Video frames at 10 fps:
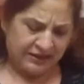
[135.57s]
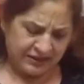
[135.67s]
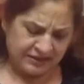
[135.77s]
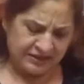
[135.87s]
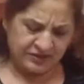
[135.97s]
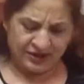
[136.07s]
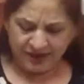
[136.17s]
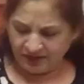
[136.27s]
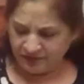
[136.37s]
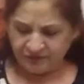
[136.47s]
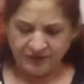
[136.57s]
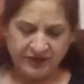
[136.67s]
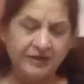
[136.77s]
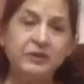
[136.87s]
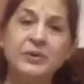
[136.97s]
and just try half of it.
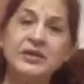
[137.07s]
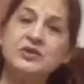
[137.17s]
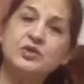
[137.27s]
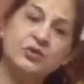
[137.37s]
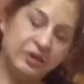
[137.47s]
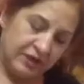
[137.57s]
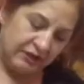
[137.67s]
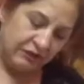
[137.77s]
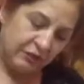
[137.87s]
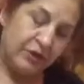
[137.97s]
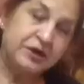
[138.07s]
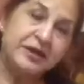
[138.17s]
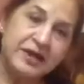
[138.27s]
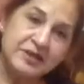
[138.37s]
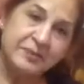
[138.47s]
Otherwise, if you want it
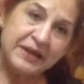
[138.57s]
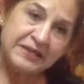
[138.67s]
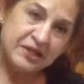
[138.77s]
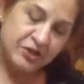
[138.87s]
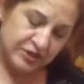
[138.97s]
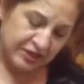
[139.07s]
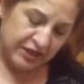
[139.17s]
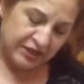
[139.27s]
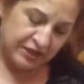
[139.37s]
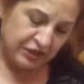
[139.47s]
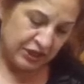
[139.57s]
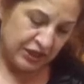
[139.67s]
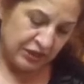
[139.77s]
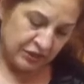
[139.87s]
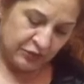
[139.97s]
less spicy, just garnish.
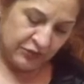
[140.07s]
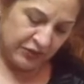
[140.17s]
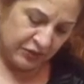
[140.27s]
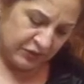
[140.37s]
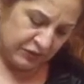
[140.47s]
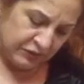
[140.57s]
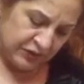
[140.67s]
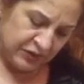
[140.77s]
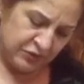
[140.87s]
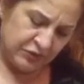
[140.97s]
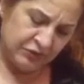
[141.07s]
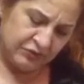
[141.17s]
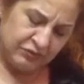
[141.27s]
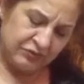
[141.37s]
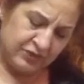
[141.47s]
So we're just going
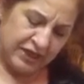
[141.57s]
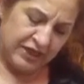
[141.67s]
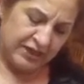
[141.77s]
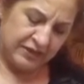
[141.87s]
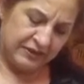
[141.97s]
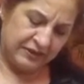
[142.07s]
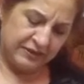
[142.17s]
to grind our